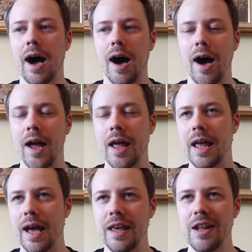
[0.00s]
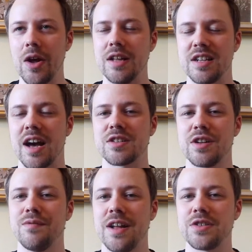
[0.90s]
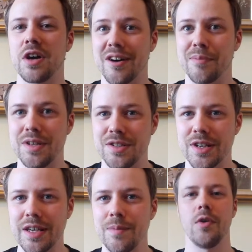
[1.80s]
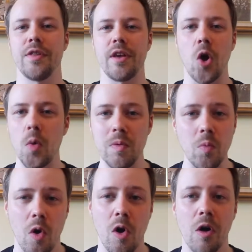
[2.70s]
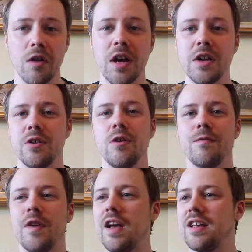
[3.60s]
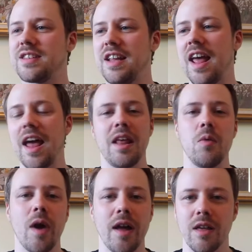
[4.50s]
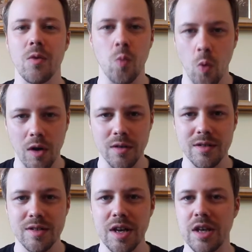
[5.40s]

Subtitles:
it's an action-adventure RPG. You got the open world, do things in any way you want.